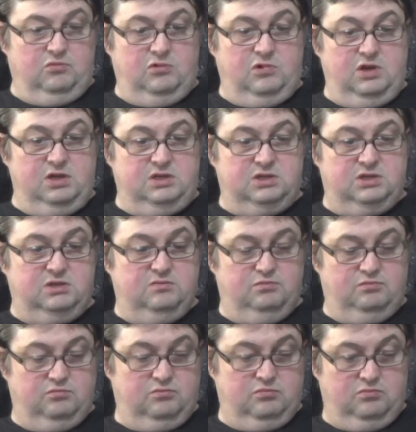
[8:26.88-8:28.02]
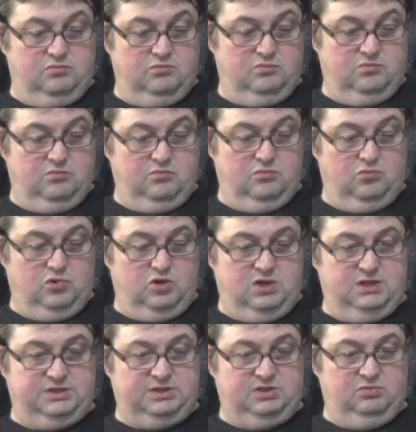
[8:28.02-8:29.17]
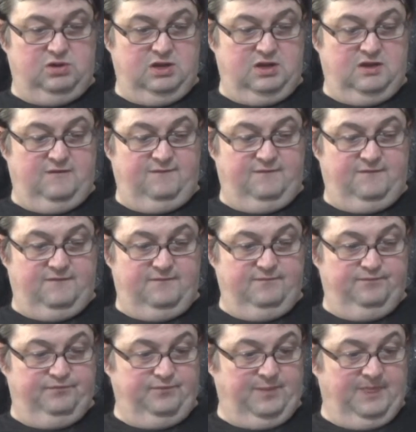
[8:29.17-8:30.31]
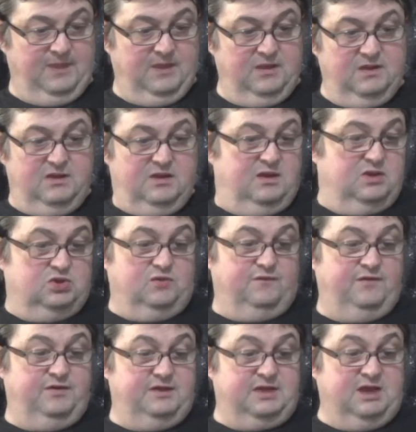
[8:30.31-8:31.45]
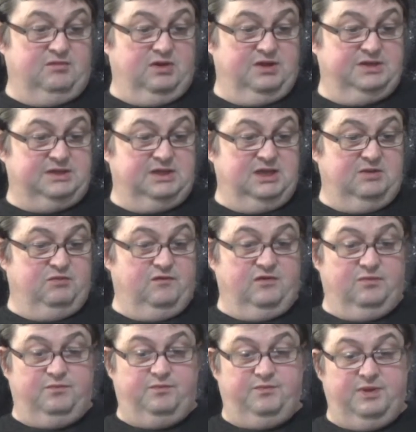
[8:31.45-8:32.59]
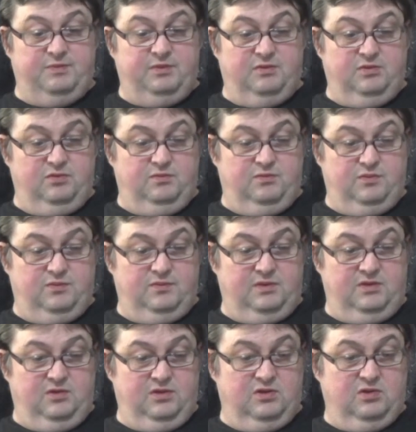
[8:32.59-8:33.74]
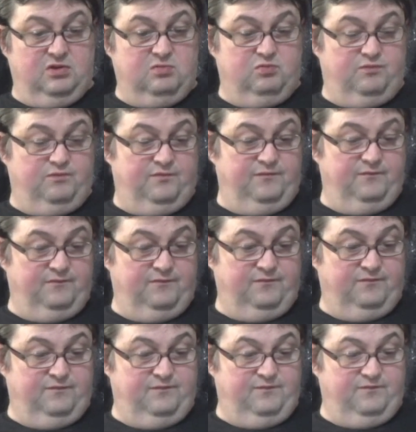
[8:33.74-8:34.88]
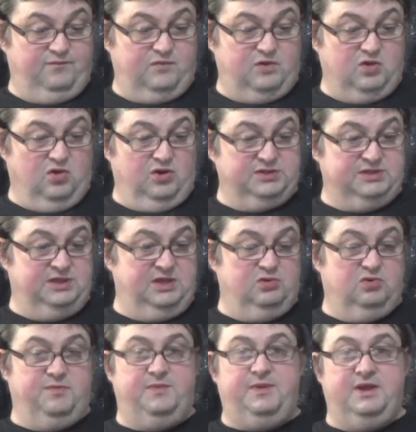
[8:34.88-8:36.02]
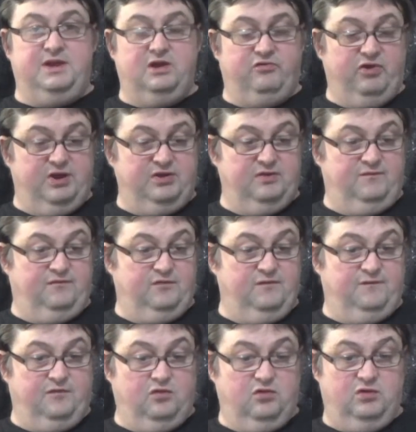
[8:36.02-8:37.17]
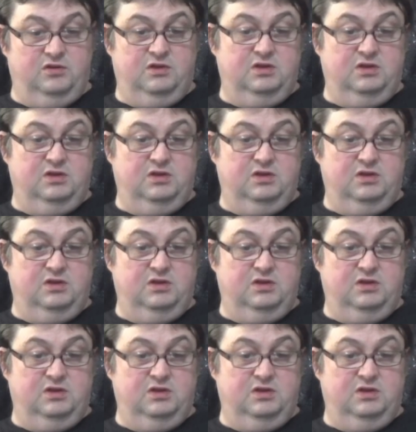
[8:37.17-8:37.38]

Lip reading: Right. What else do we have? So further down the list again, we've got people who, you've got cars that you're going to be paying $1,000 up front for.